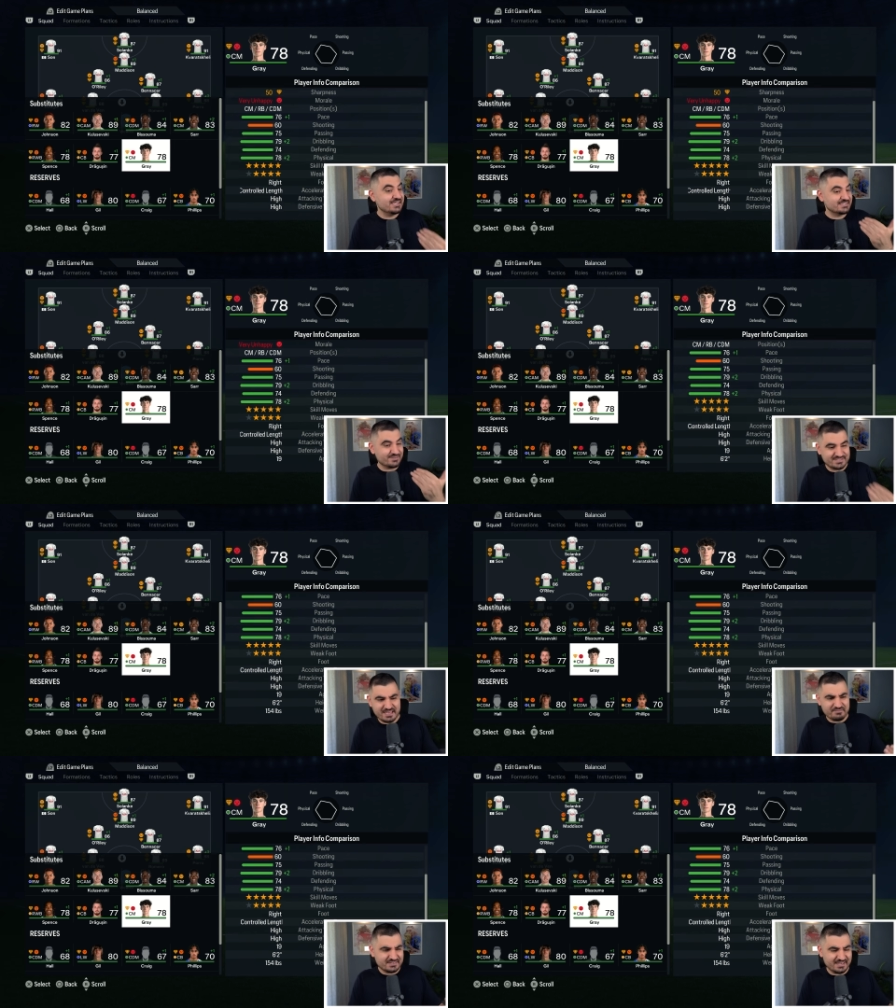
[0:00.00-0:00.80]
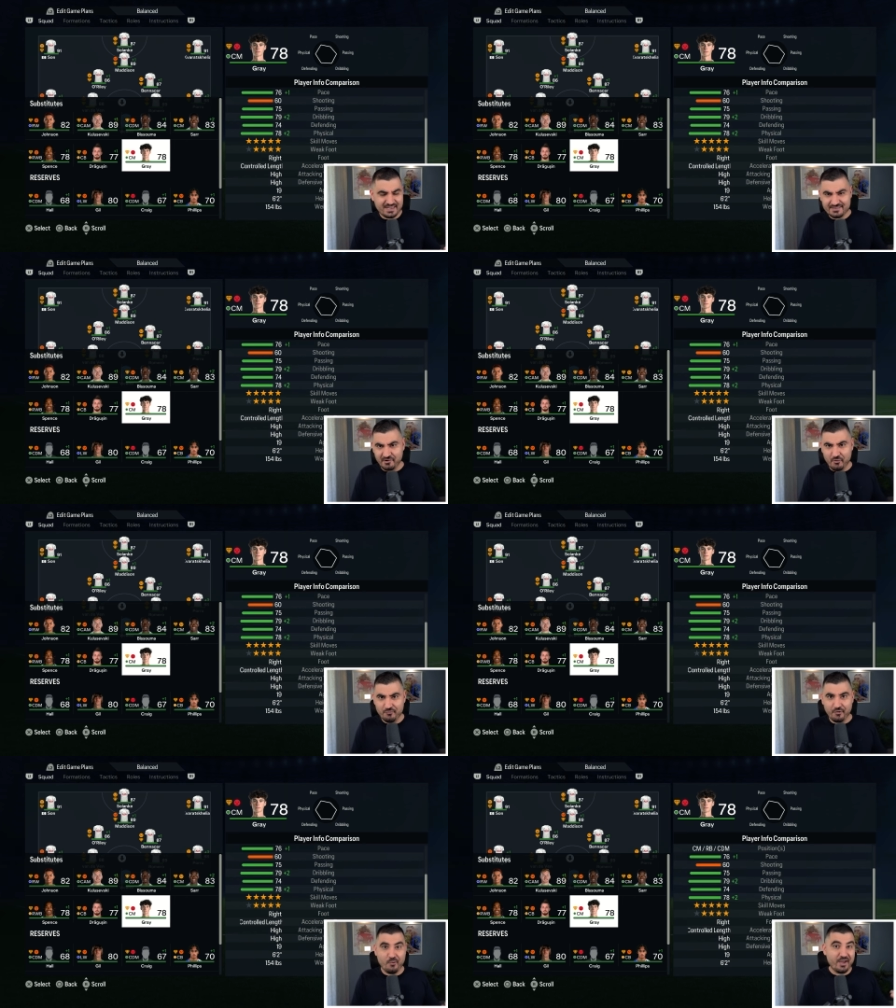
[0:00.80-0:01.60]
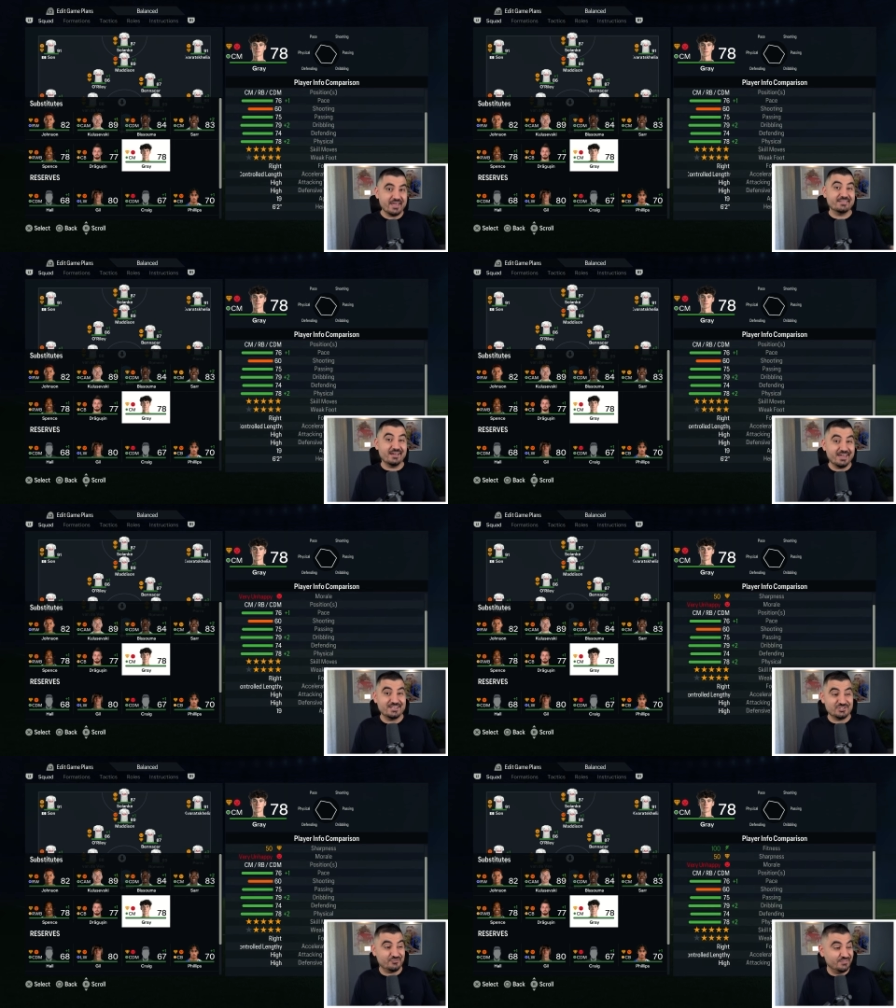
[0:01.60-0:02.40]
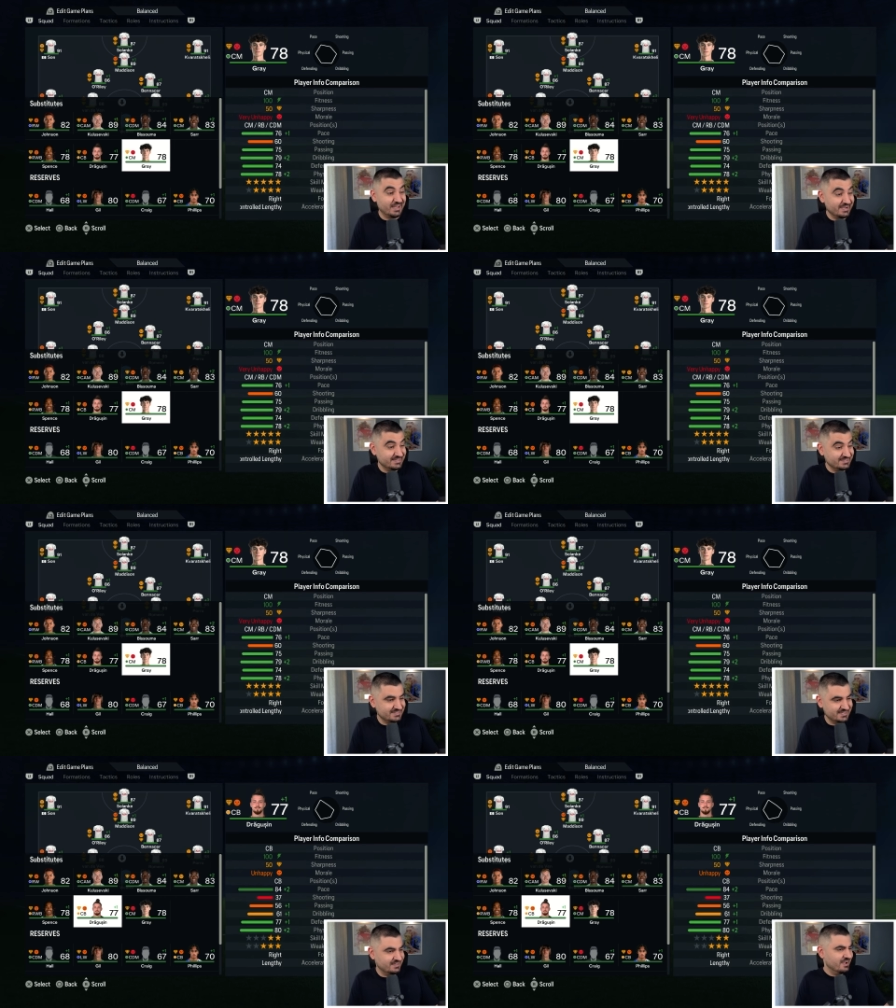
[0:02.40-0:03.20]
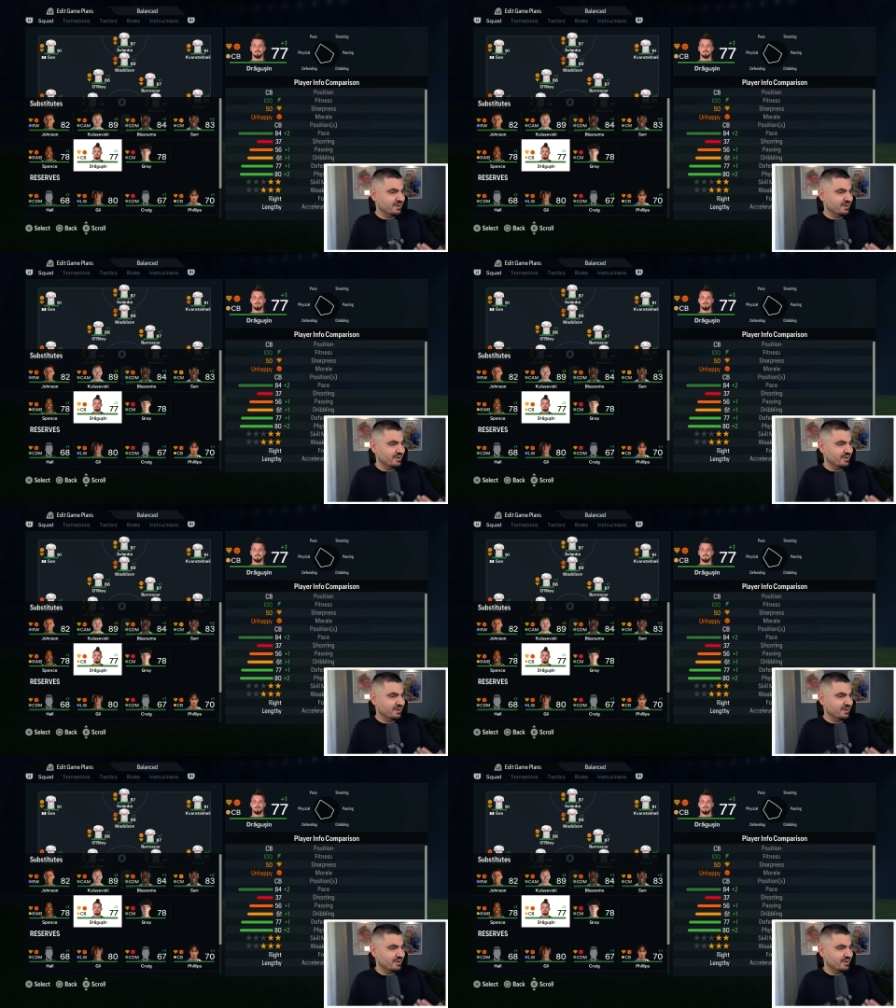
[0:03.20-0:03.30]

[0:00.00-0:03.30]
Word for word: He's now 78 overall at the age of 19.